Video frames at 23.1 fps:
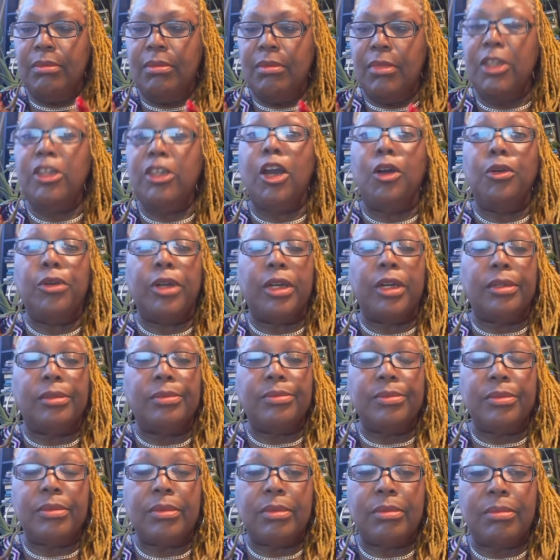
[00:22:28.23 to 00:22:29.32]
yogurt.
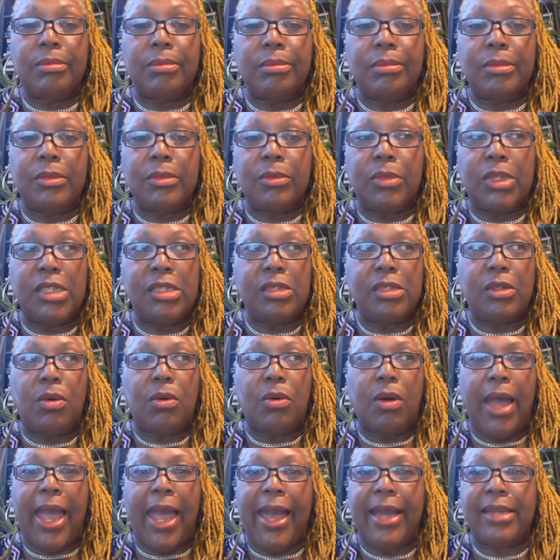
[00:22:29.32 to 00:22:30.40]
What is it mm-hmm.
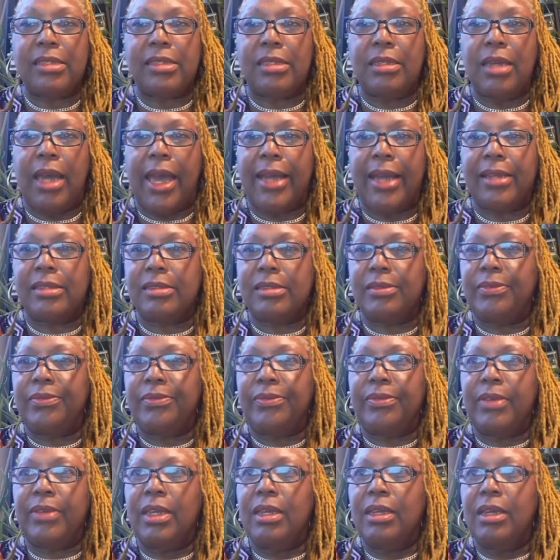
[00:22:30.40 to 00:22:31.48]
called? Active active
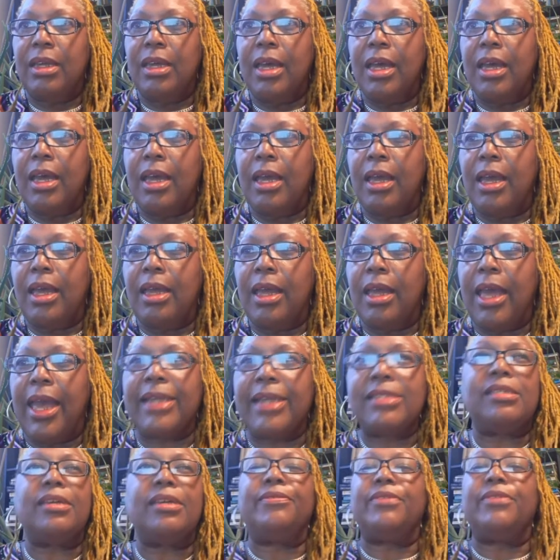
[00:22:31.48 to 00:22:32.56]
Activia.
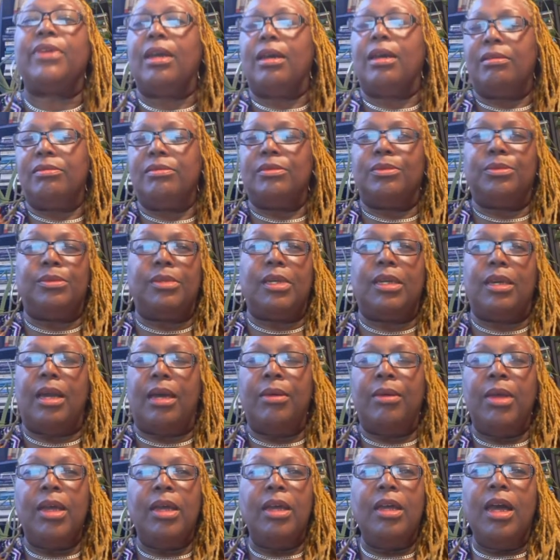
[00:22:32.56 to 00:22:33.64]
Activia. Yeah.
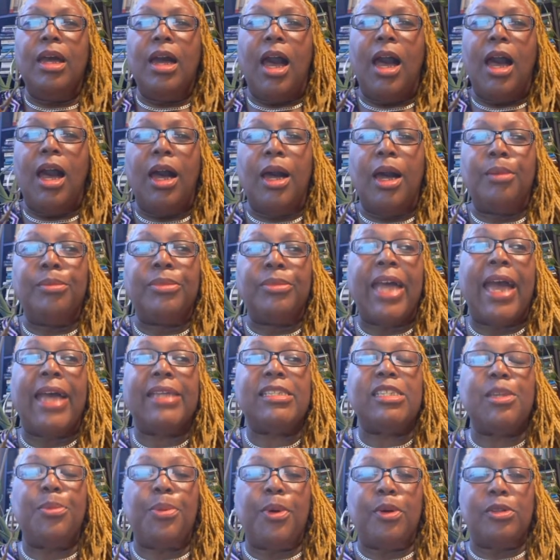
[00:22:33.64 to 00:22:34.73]
Yeah. Um,
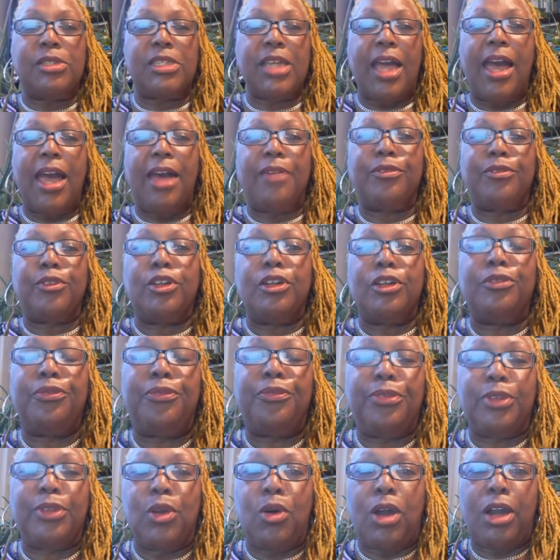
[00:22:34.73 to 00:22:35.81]
that's supposed to have good
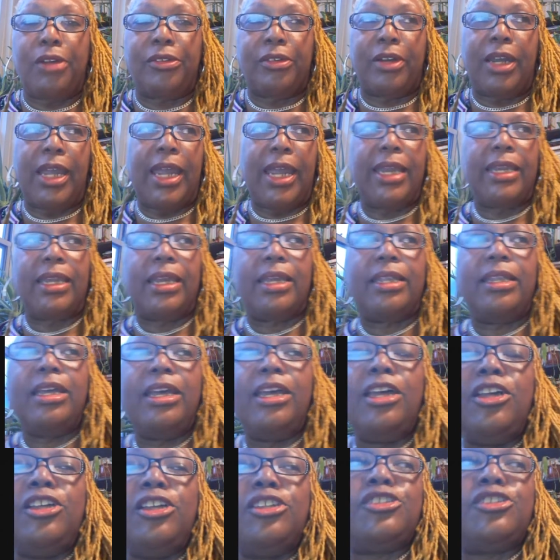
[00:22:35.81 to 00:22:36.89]
flora in it.
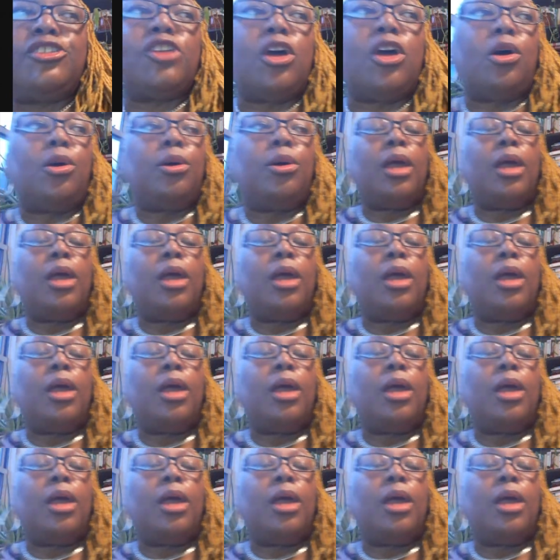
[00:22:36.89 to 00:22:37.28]
So